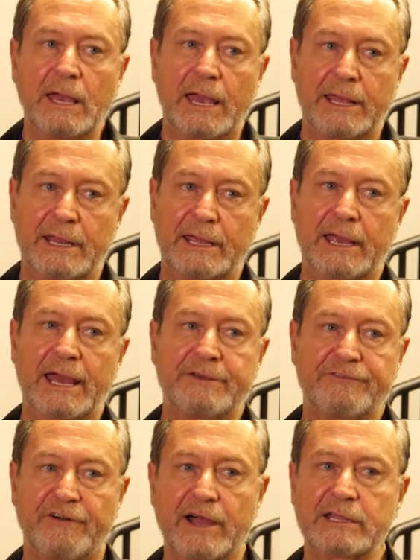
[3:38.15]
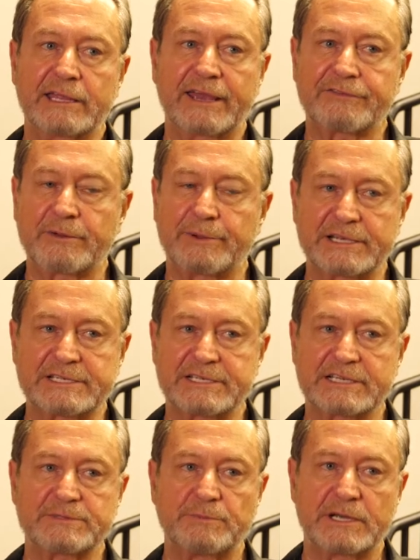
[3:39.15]
And, and finally, after about
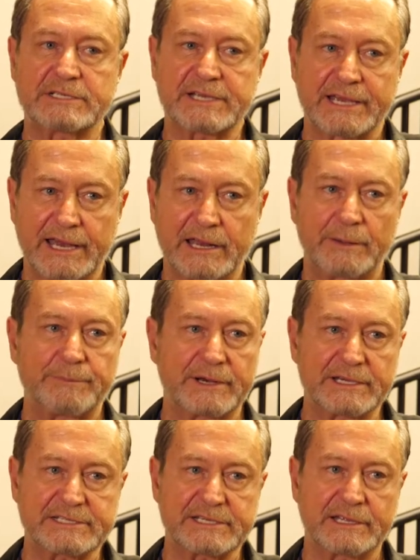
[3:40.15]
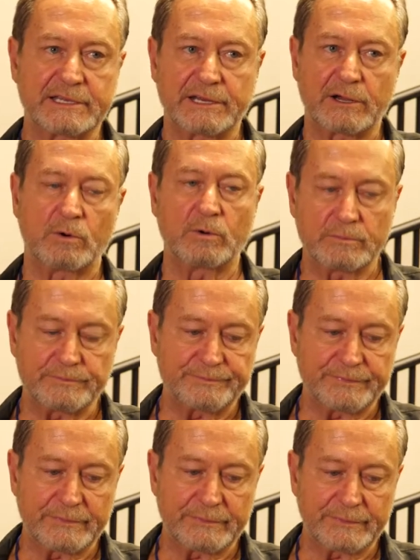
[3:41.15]
six months, I got up and I said, you know,
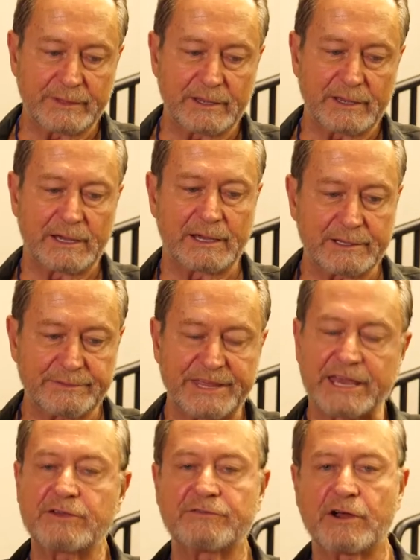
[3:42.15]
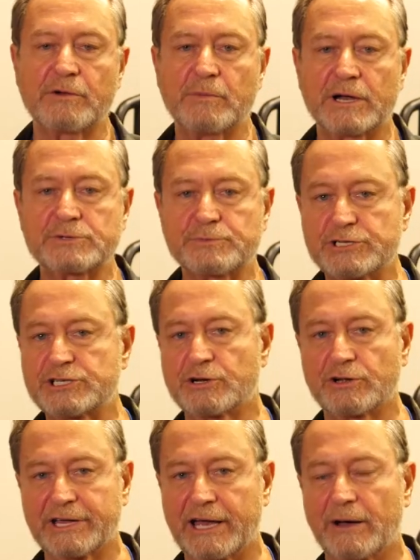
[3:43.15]
uh, thank you very much, appreciate
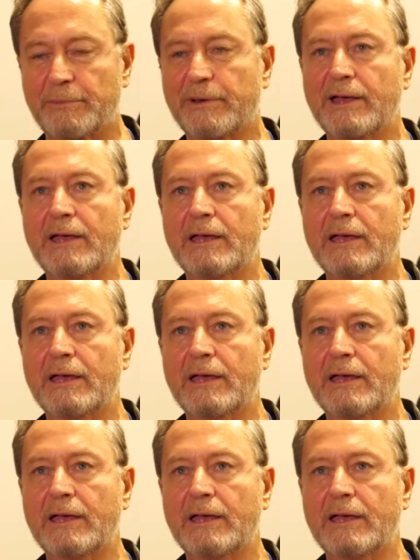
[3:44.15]
all your help.